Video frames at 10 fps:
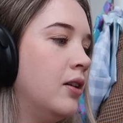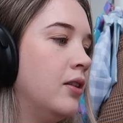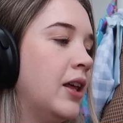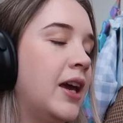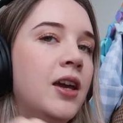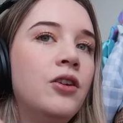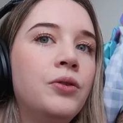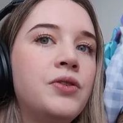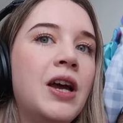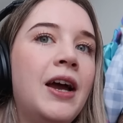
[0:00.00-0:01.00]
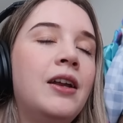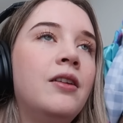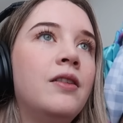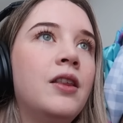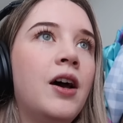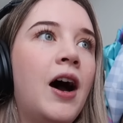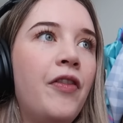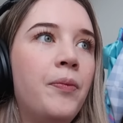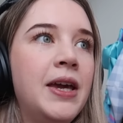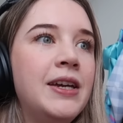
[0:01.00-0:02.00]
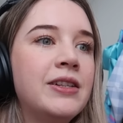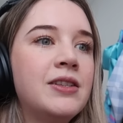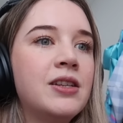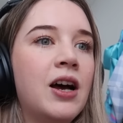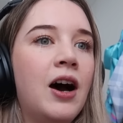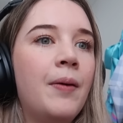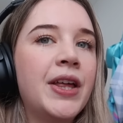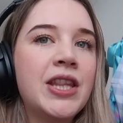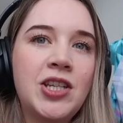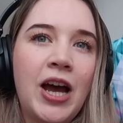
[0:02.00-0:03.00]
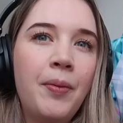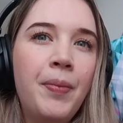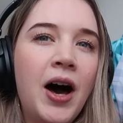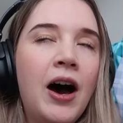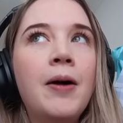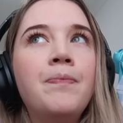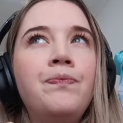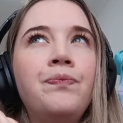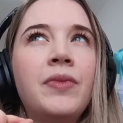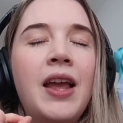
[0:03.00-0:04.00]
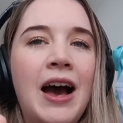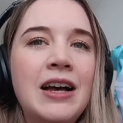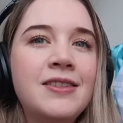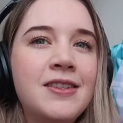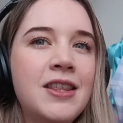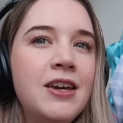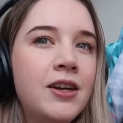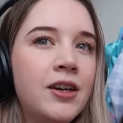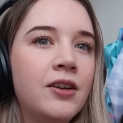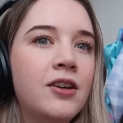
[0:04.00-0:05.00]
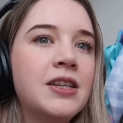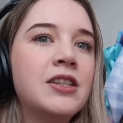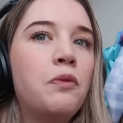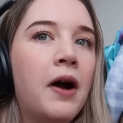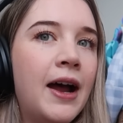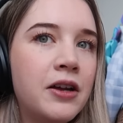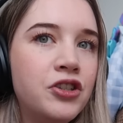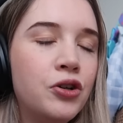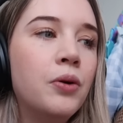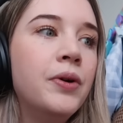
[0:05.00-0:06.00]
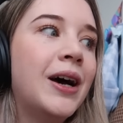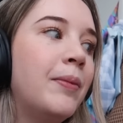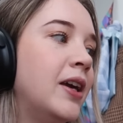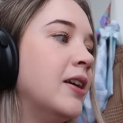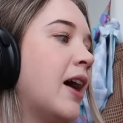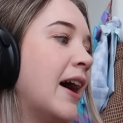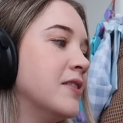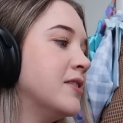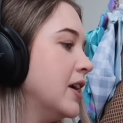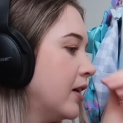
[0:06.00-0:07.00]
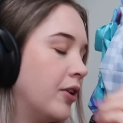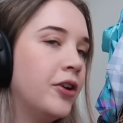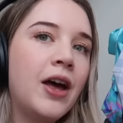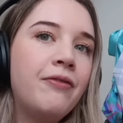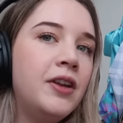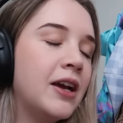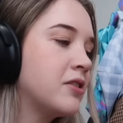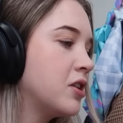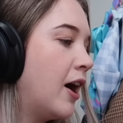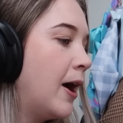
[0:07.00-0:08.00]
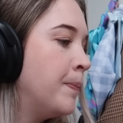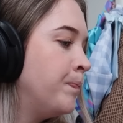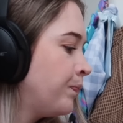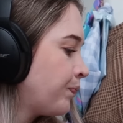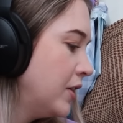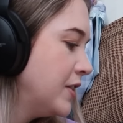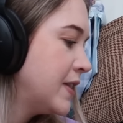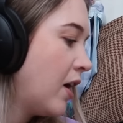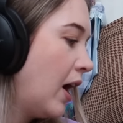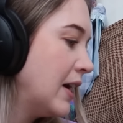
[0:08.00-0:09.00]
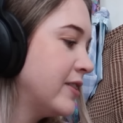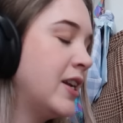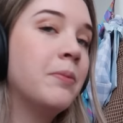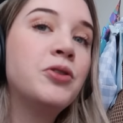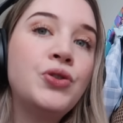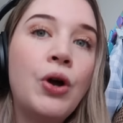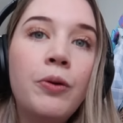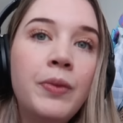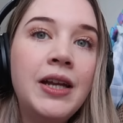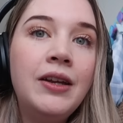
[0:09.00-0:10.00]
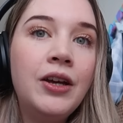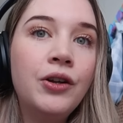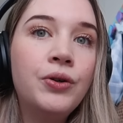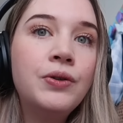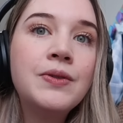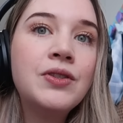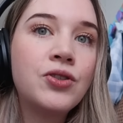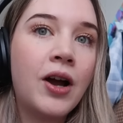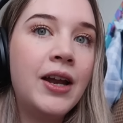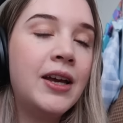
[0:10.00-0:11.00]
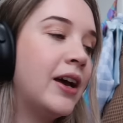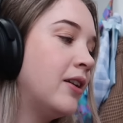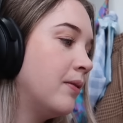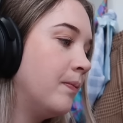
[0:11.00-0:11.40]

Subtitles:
the handles and the other piece, like the tab part, as thick, because there's a way I can do it without making it as thick. I'll know that for next time, because I snapped so many needles trying to get